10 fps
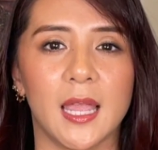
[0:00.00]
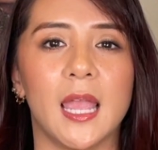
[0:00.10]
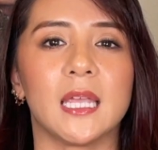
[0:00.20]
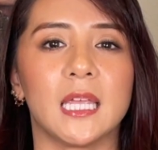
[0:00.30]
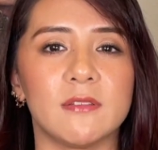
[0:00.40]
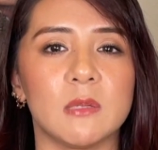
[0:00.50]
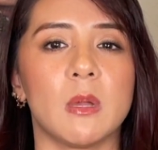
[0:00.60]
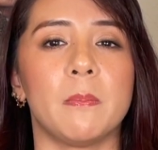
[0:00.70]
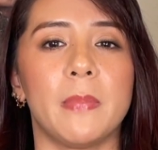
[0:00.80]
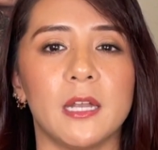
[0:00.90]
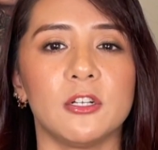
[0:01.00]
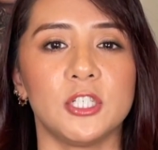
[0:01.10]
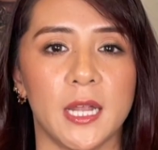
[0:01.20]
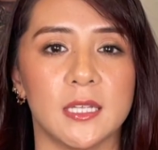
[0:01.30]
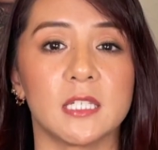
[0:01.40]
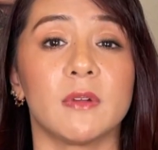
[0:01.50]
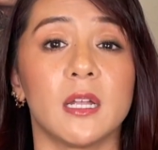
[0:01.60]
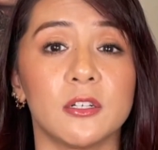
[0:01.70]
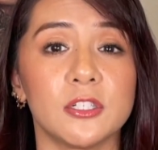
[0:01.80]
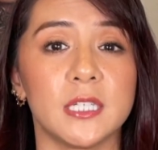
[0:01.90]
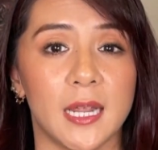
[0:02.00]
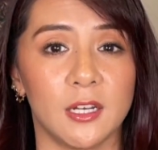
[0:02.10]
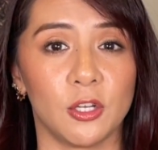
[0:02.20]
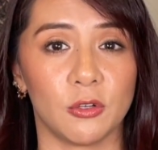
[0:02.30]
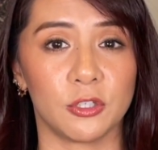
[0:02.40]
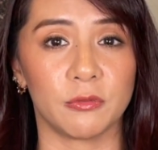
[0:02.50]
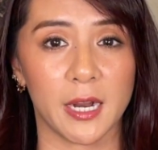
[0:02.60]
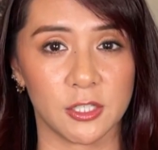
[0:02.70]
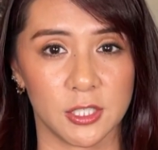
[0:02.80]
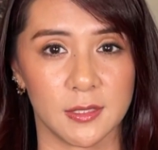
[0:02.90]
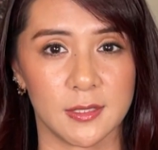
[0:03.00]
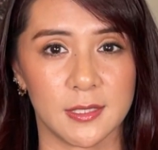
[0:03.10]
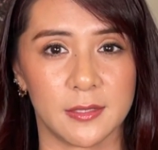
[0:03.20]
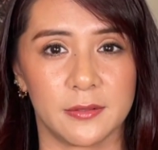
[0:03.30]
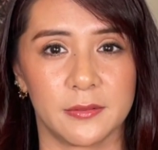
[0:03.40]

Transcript: and gives them a better chance of understanding your directions.